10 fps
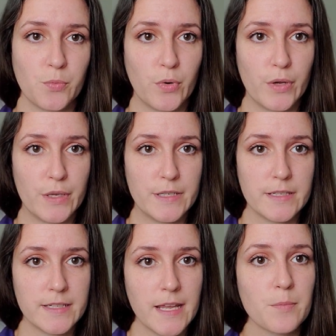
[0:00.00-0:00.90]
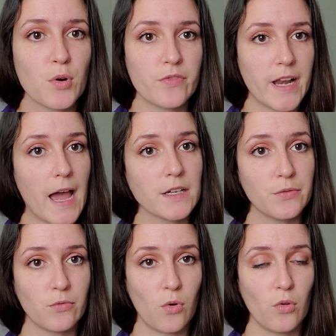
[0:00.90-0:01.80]
would take more of an
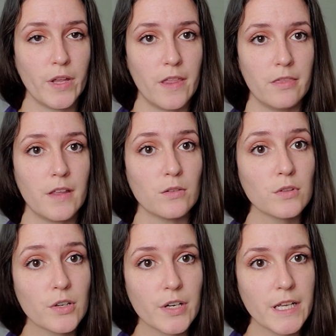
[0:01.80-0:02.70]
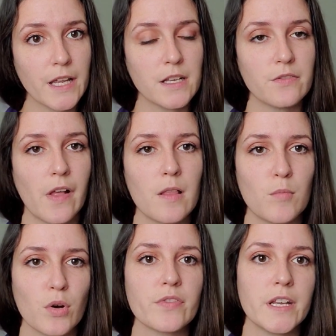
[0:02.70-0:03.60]
active role in their learning and develop
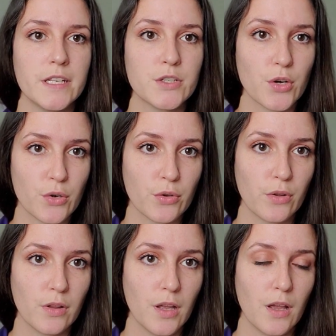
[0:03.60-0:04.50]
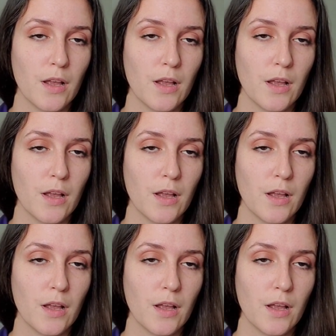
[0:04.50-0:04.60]
more of an internal